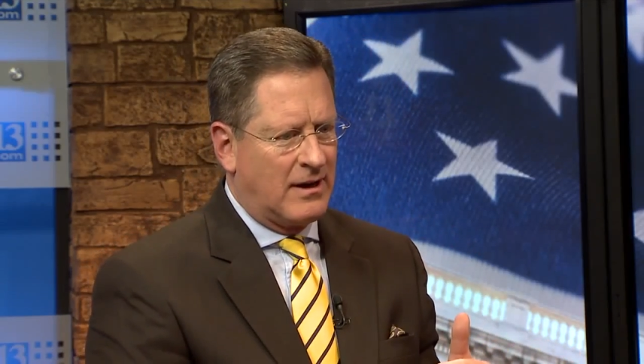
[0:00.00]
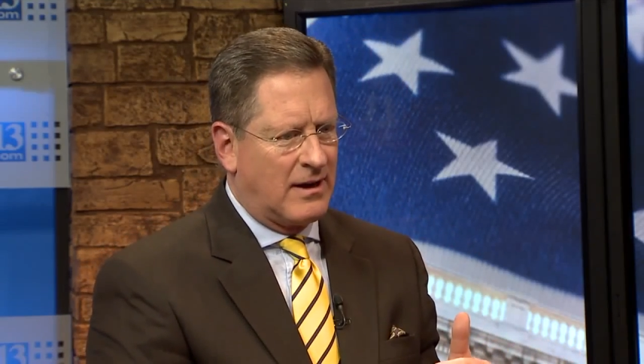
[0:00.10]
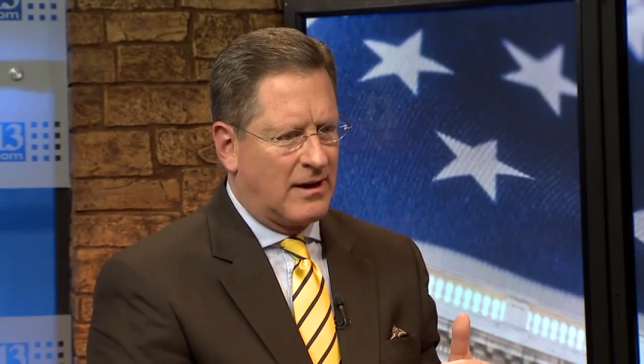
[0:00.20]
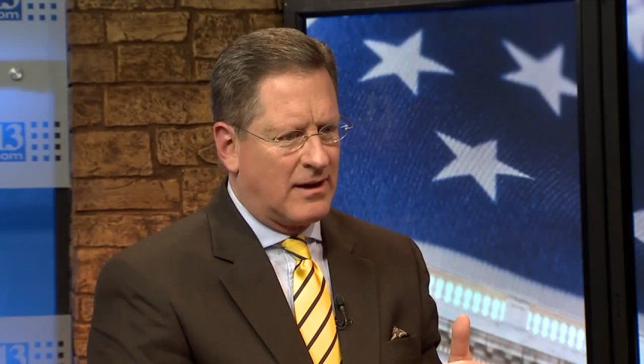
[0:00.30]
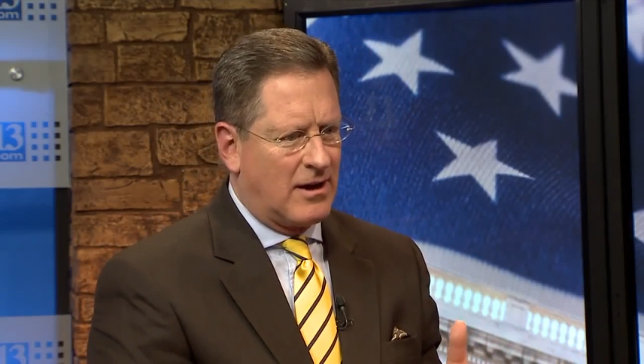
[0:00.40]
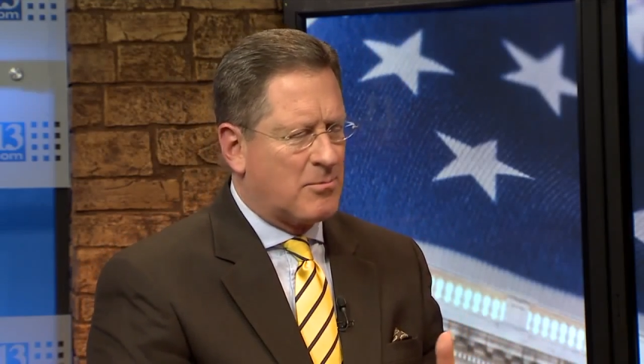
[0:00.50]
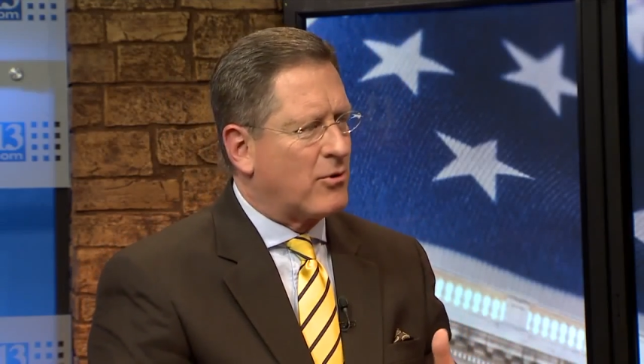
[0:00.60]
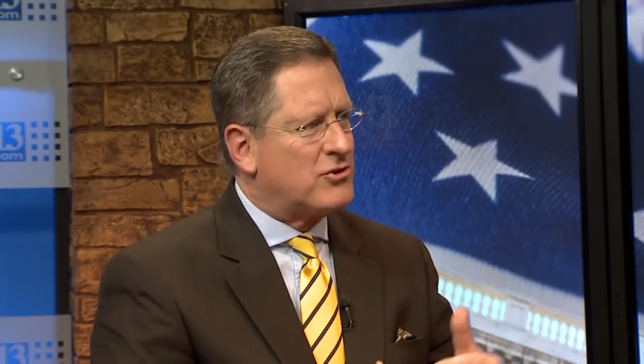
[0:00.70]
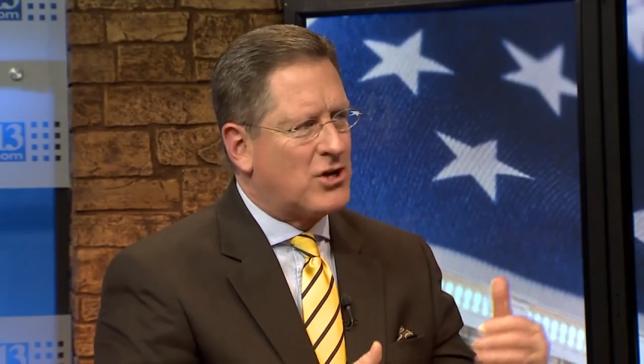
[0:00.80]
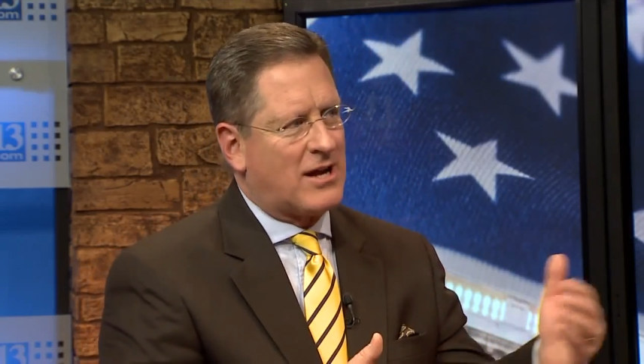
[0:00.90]
uh, a
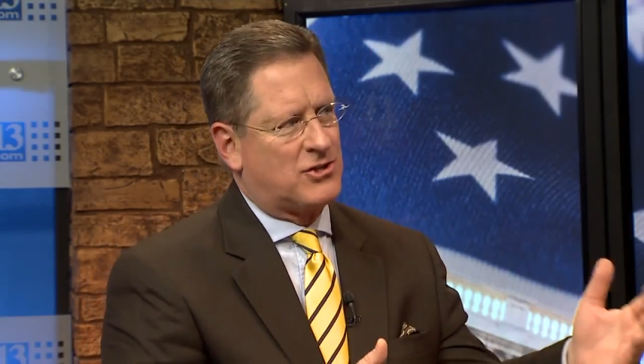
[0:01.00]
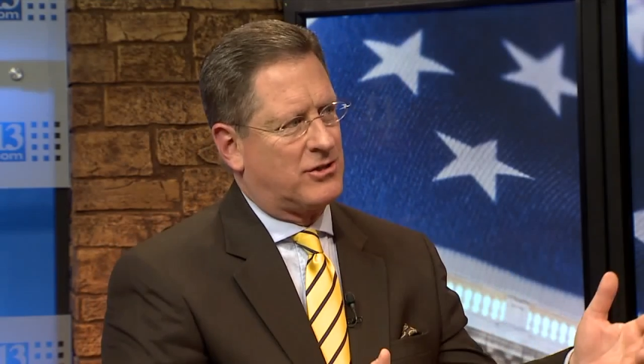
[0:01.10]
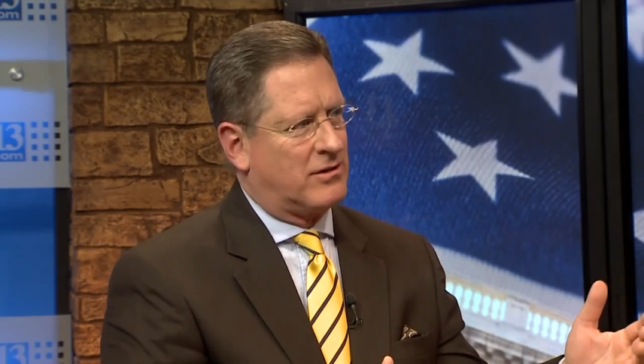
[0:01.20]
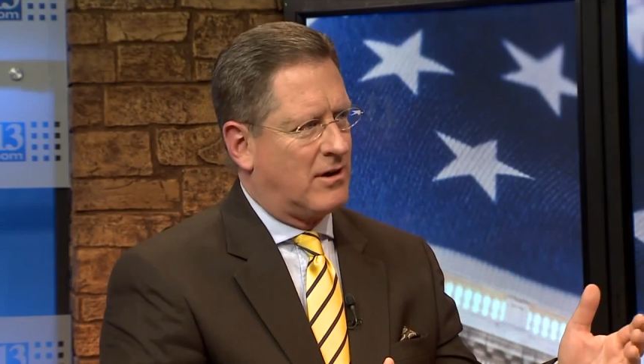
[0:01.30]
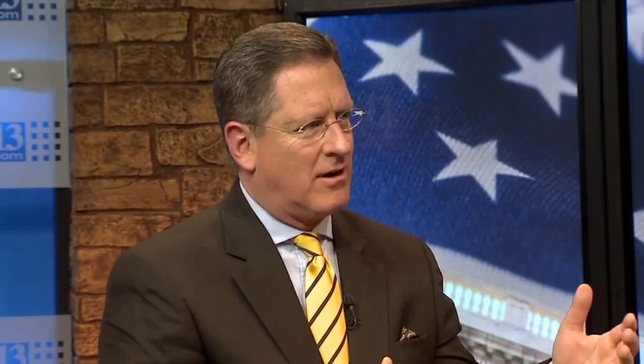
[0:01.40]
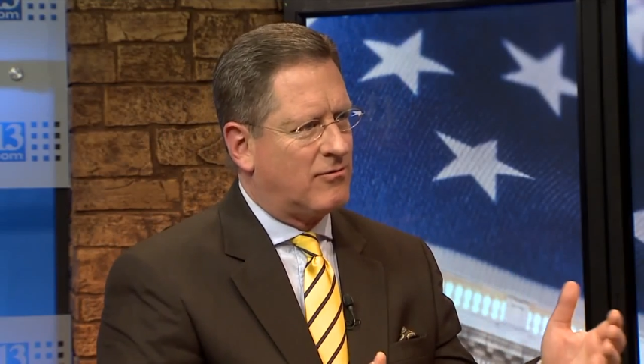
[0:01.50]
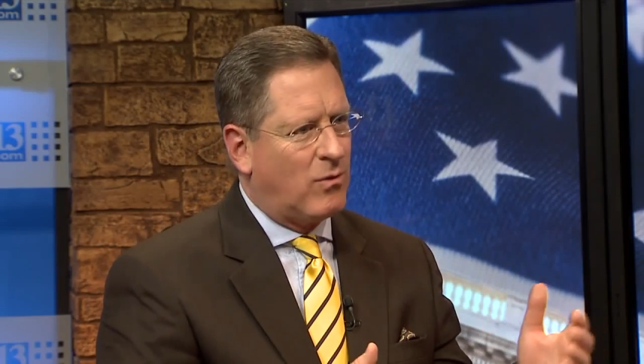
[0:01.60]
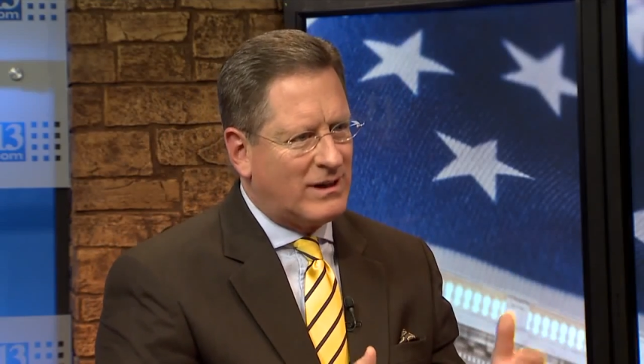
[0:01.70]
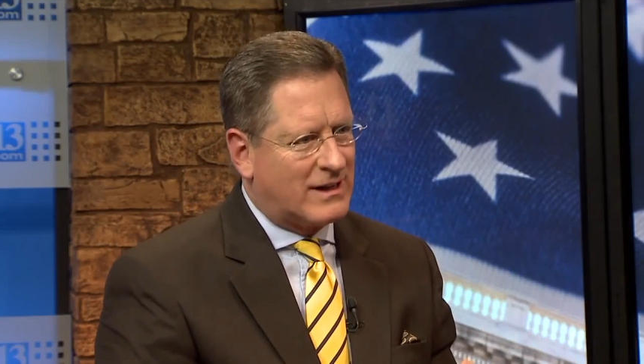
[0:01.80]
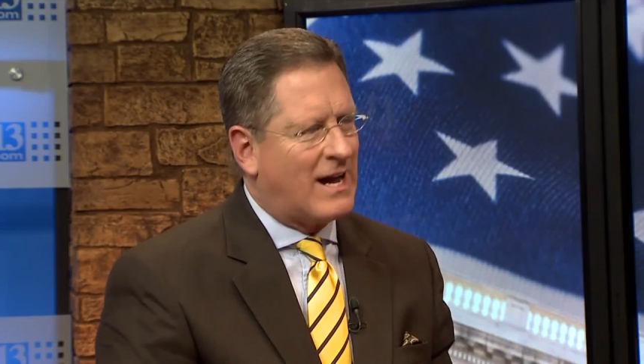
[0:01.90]
projection of
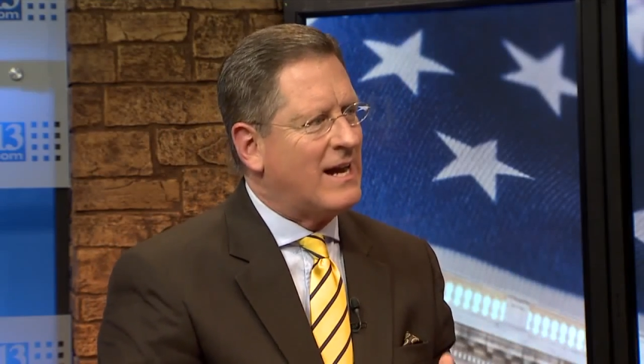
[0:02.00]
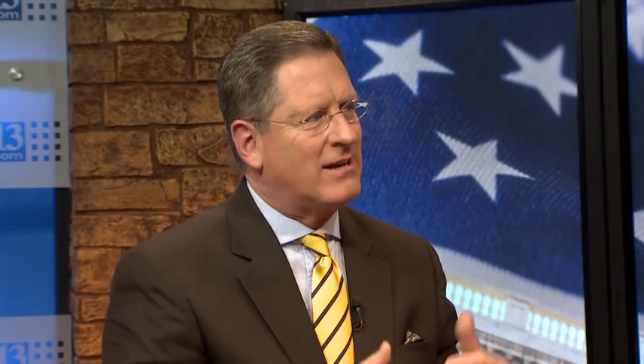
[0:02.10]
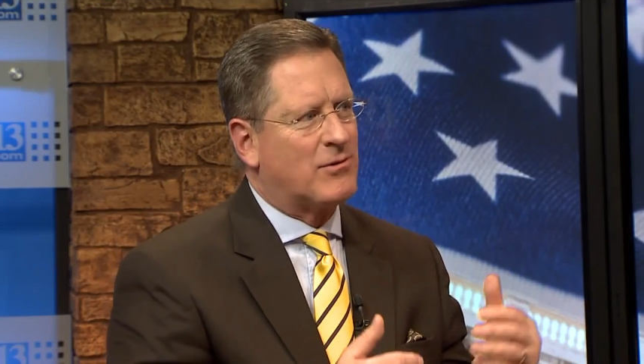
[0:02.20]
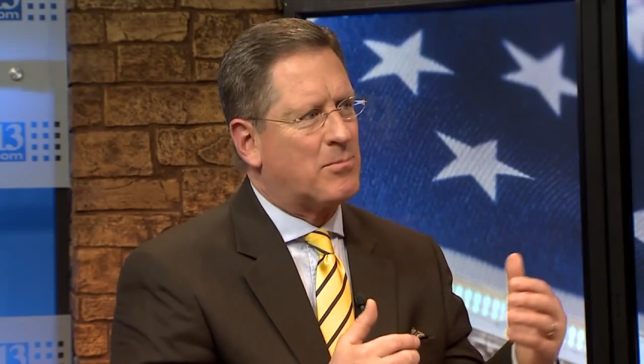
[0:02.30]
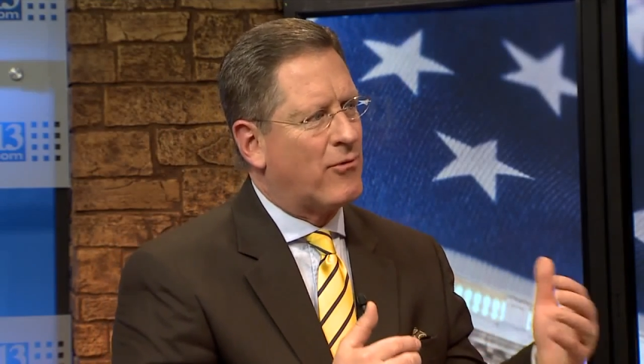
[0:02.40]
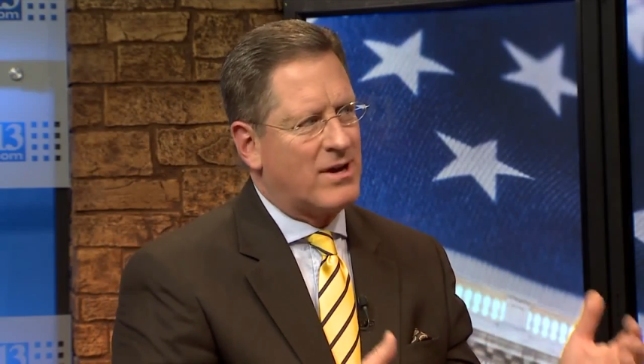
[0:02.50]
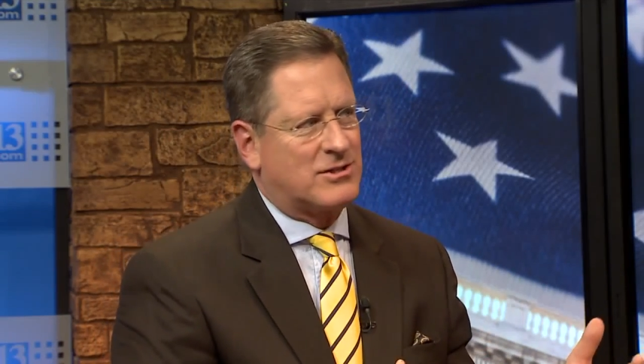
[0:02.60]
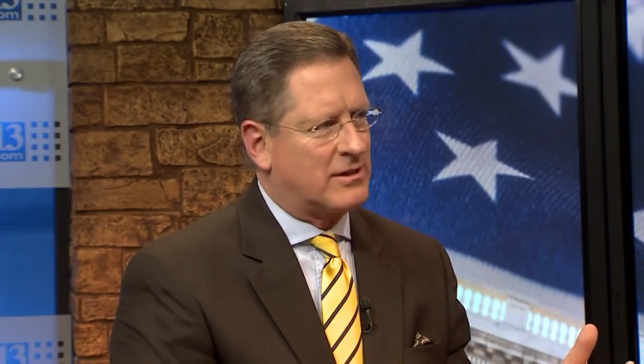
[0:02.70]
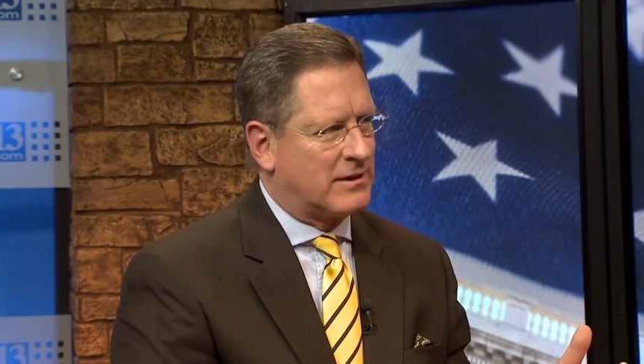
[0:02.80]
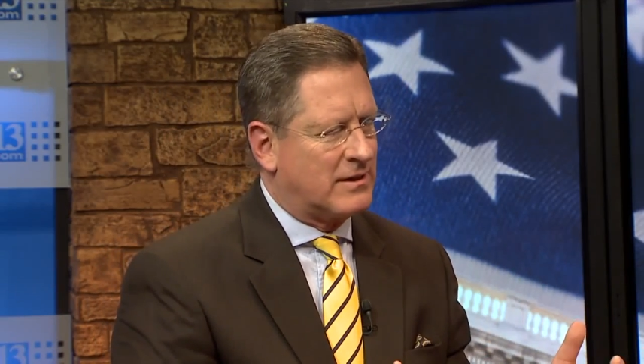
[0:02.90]
what kind of a
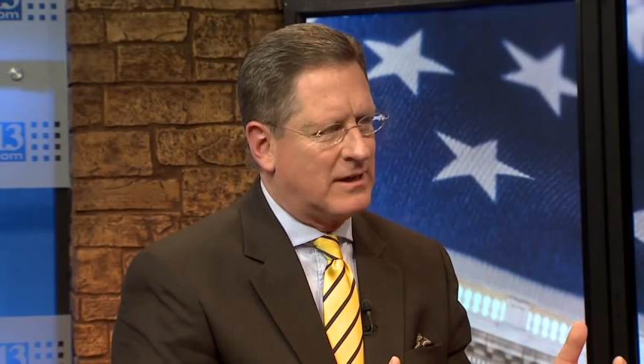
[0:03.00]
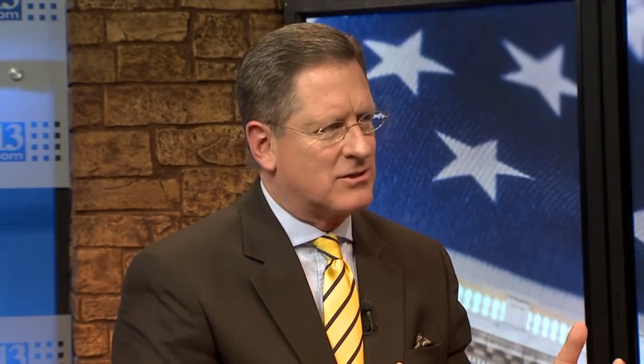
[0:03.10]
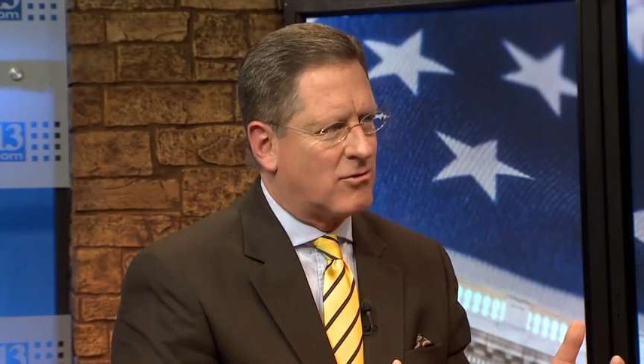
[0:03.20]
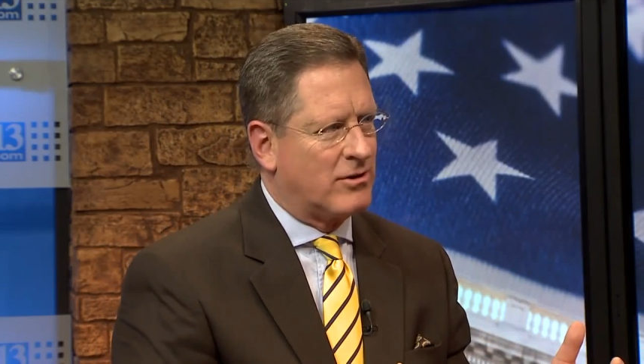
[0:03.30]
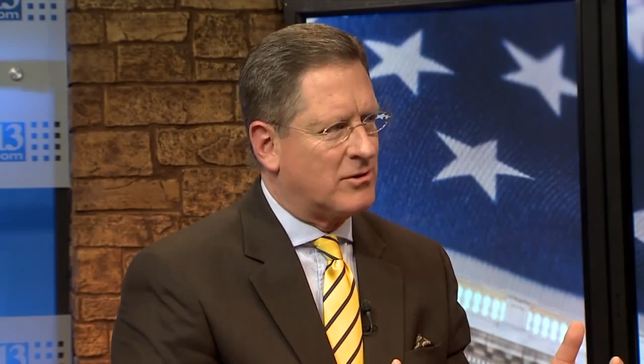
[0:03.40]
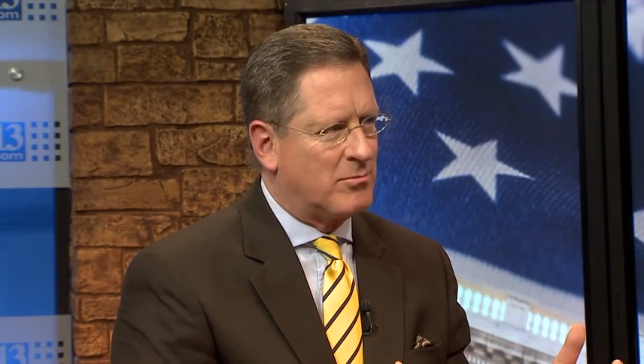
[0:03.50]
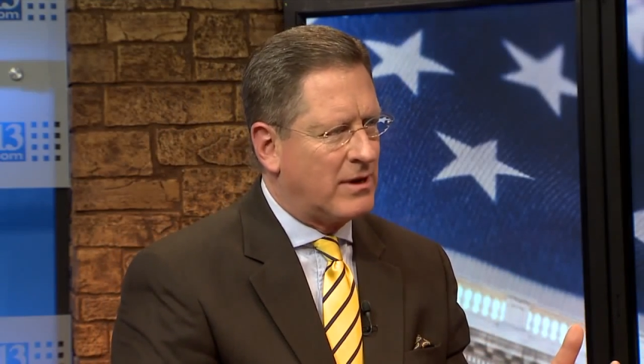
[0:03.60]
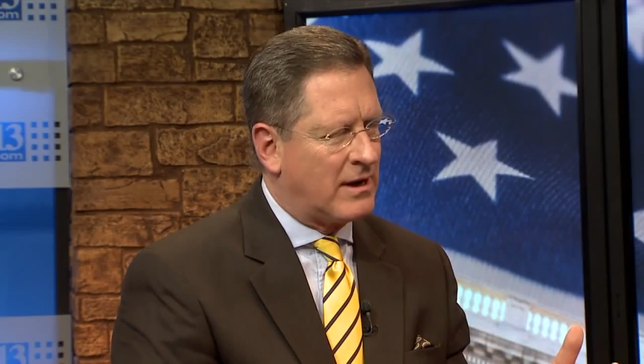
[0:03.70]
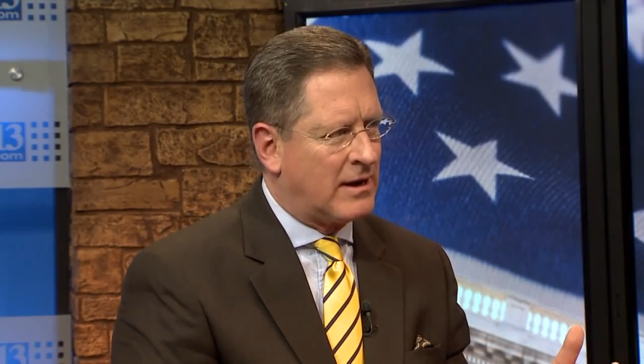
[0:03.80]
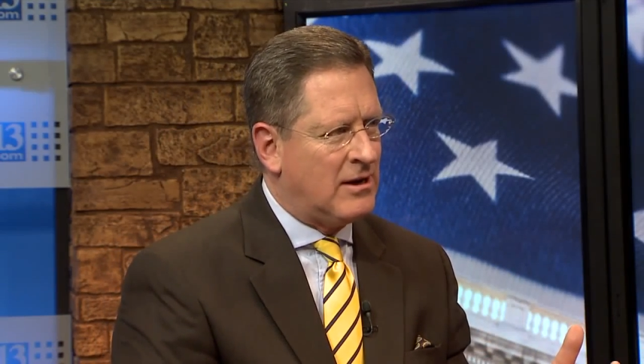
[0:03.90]
president he's going to
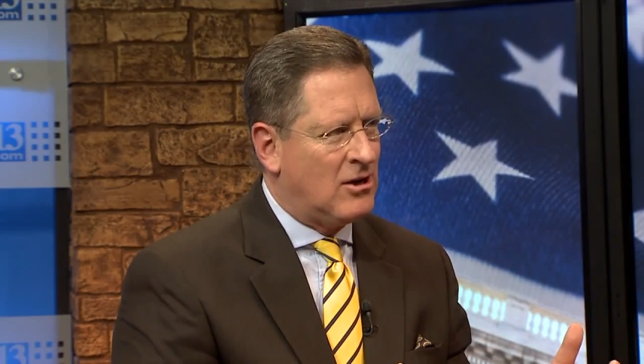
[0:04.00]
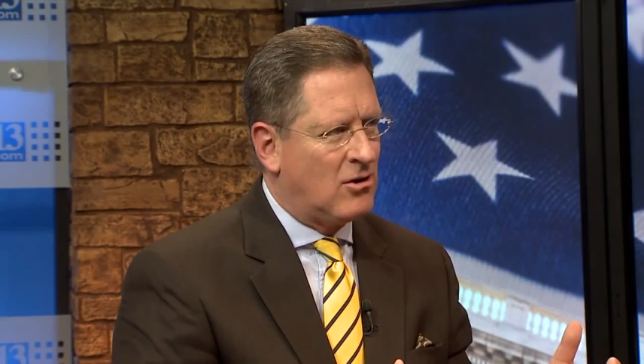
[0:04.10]
be